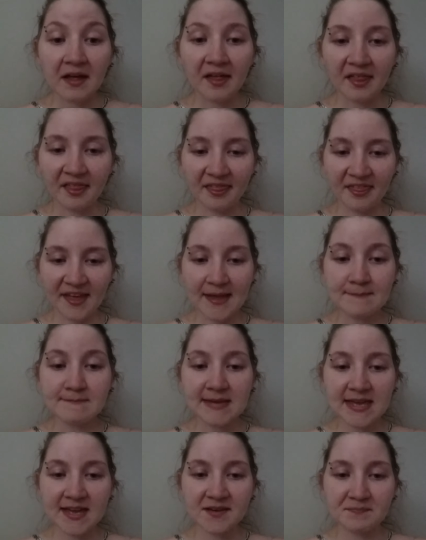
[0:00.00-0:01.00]
They
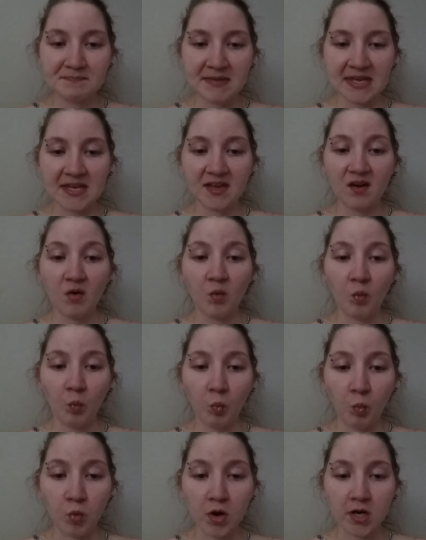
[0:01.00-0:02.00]
make me
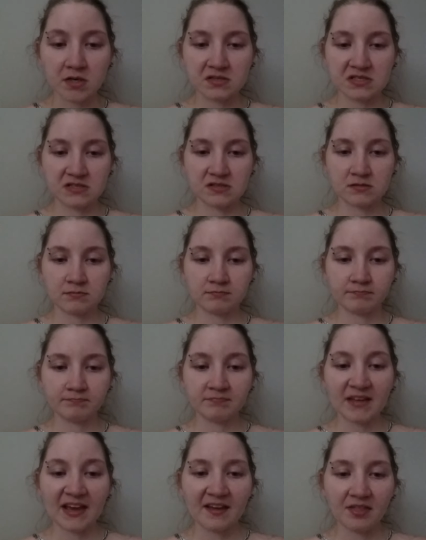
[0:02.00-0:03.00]
worse.
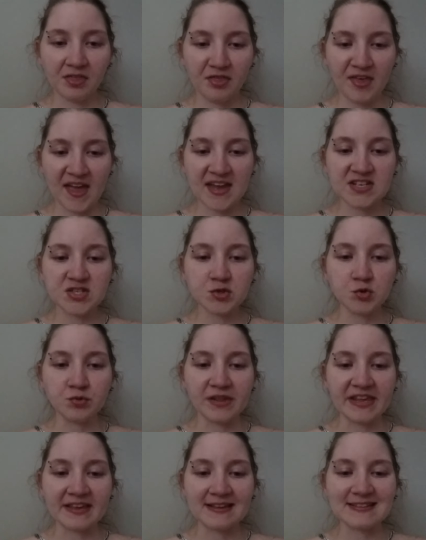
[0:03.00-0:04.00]
They
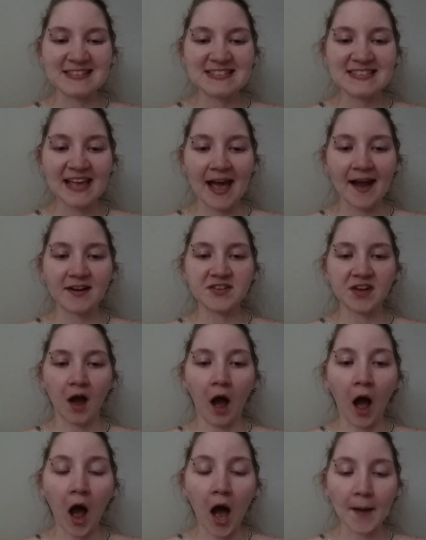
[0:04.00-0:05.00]
do the exact
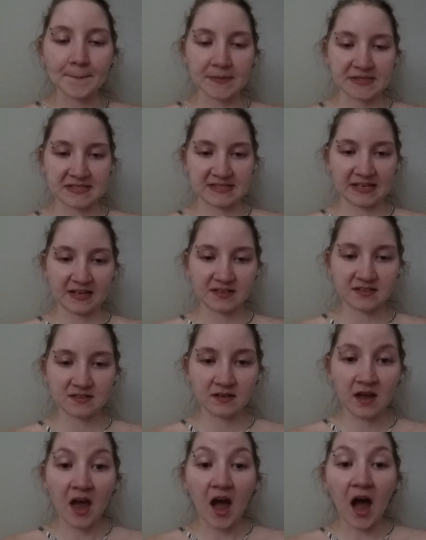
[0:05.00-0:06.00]

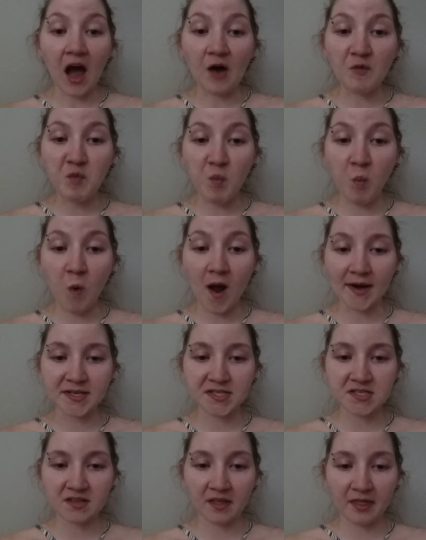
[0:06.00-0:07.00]
opposite of
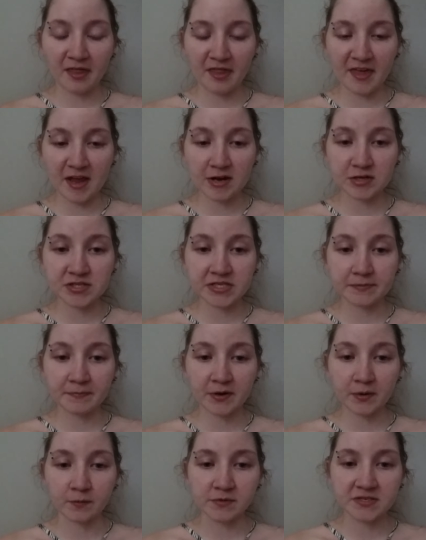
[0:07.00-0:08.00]
what they're
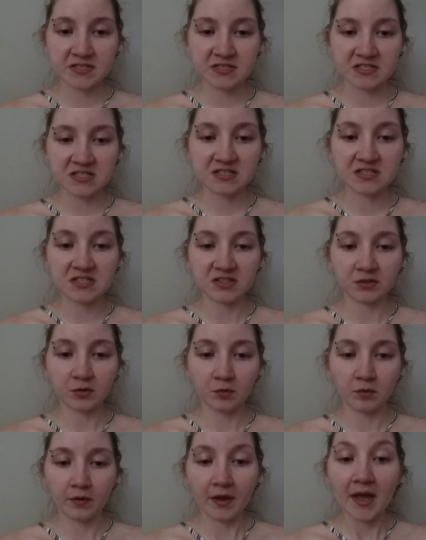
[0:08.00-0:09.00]
supposed to
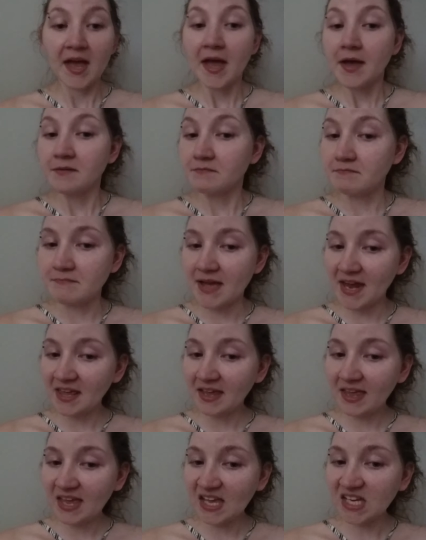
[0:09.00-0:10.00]
do.
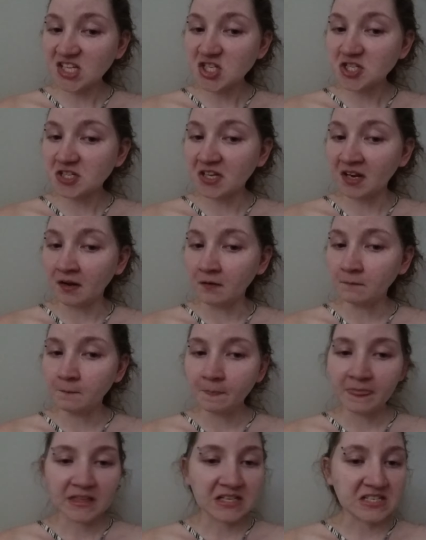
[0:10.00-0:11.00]
Medication
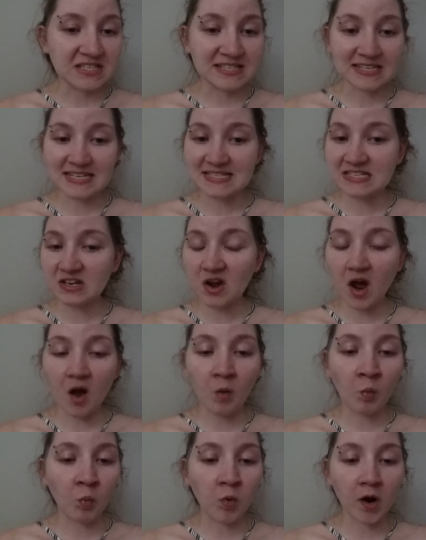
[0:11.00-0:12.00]
does
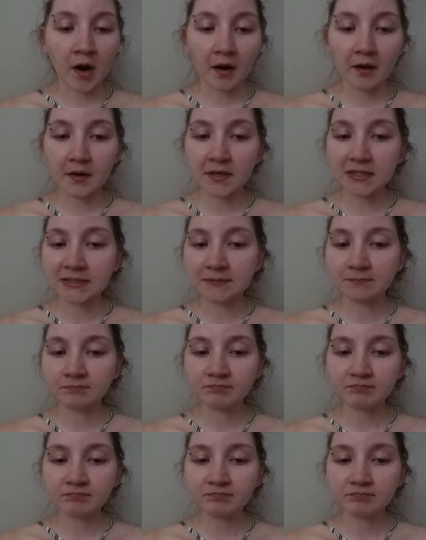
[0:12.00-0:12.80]
not work.